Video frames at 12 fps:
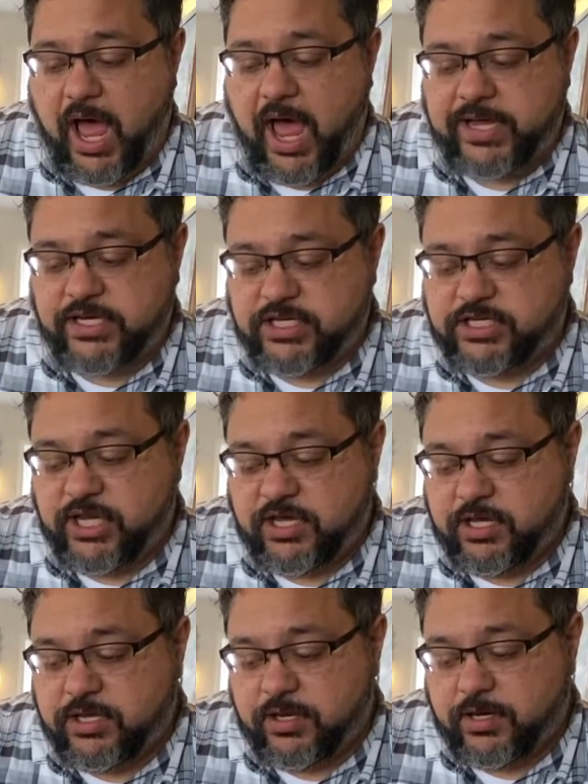I can just tell
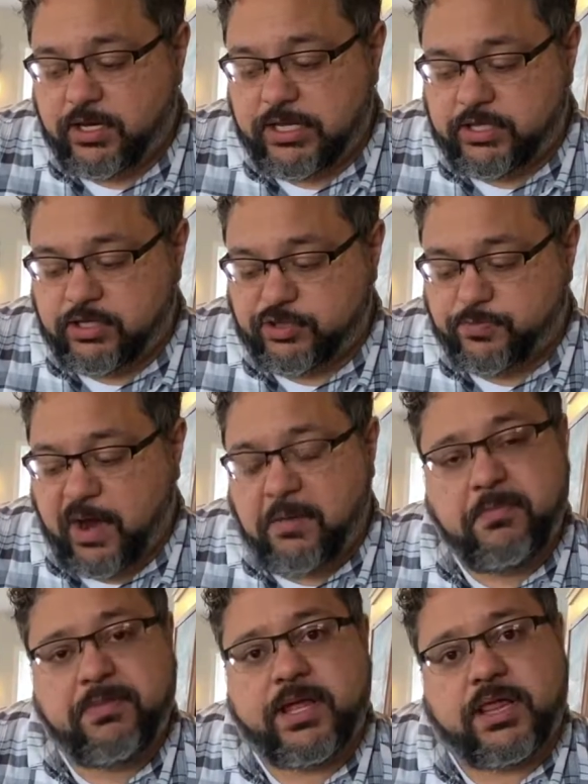you that there's
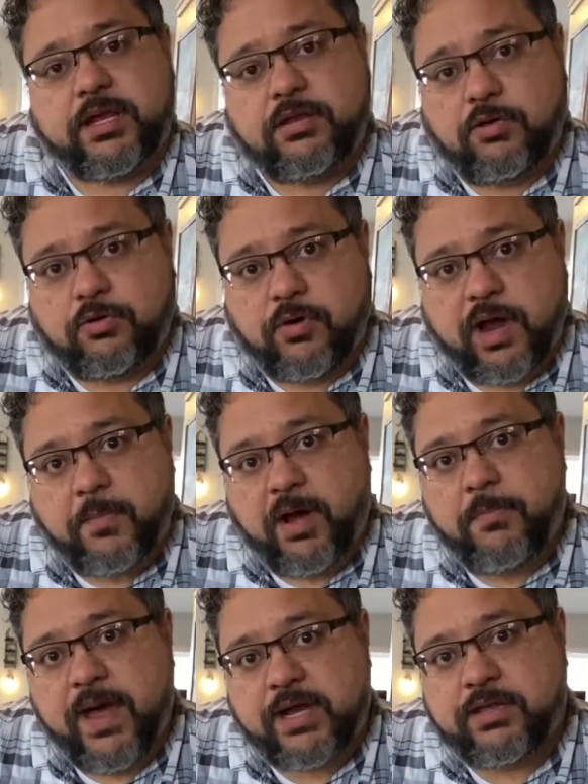probably a little old
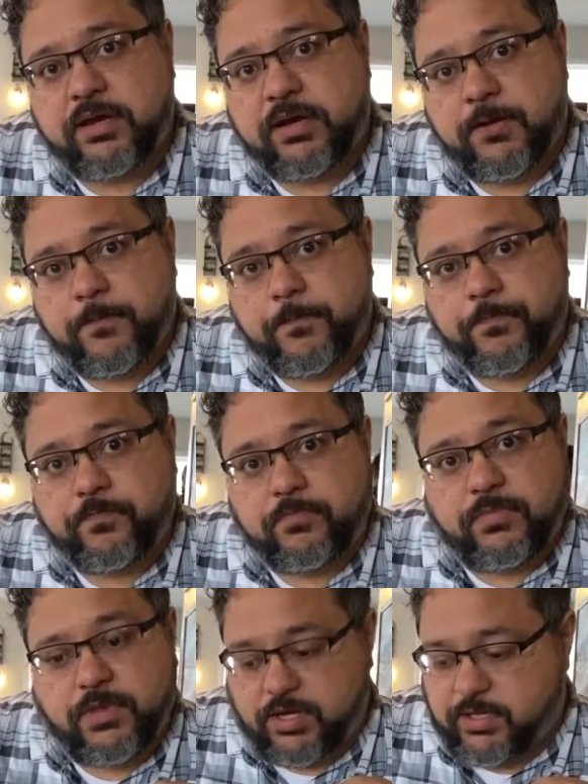grandma back there
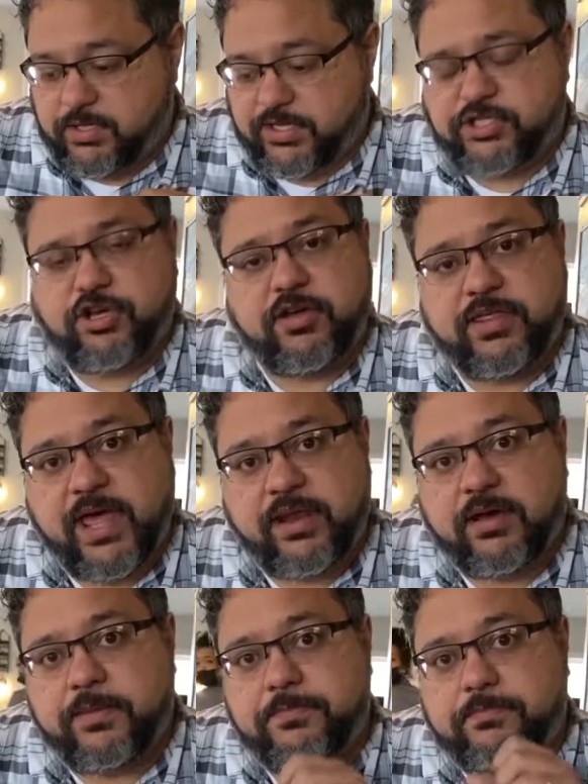that's cooking that up.